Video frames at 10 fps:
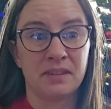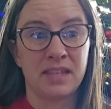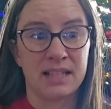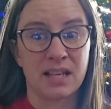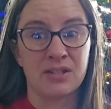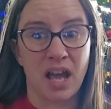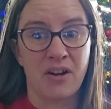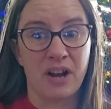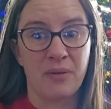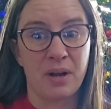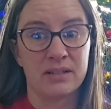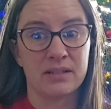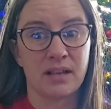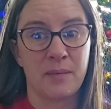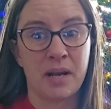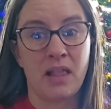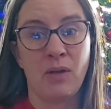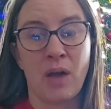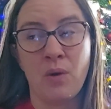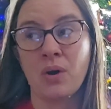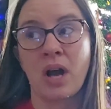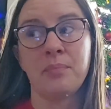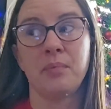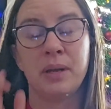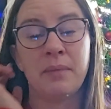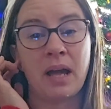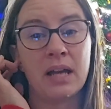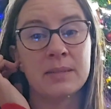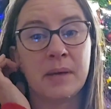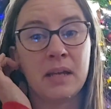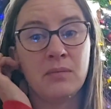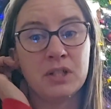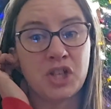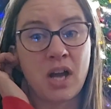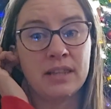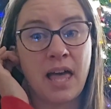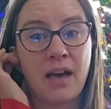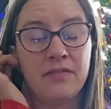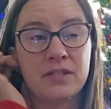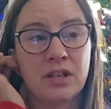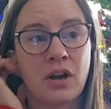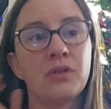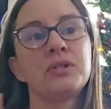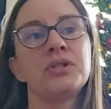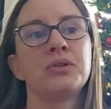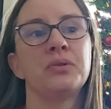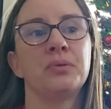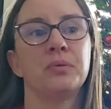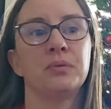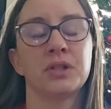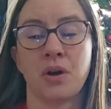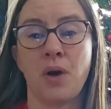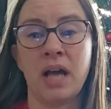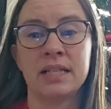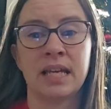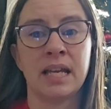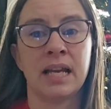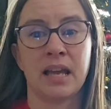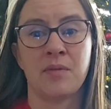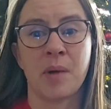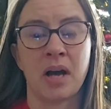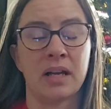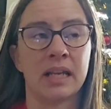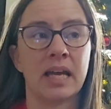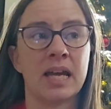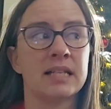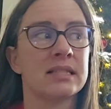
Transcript: That's how tired I was. I mean, I woke up when John left to go hunting. I gave him a hug and kiss.